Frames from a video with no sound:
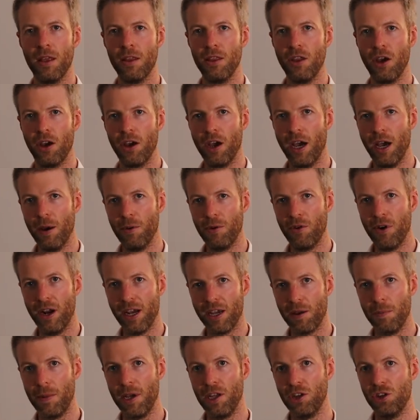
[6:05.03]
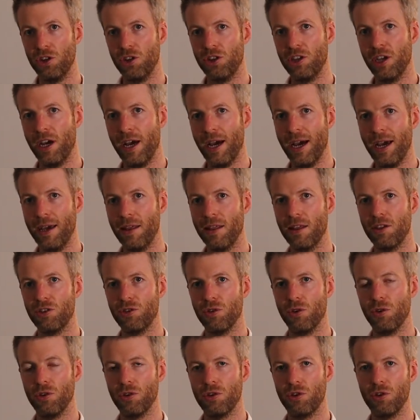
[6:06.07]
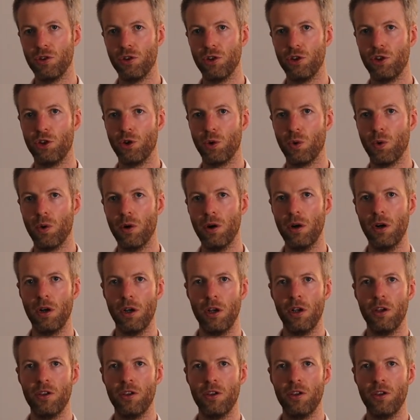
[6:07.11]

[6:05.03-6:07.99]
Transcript: Now, I would recommend you tie this onto a door.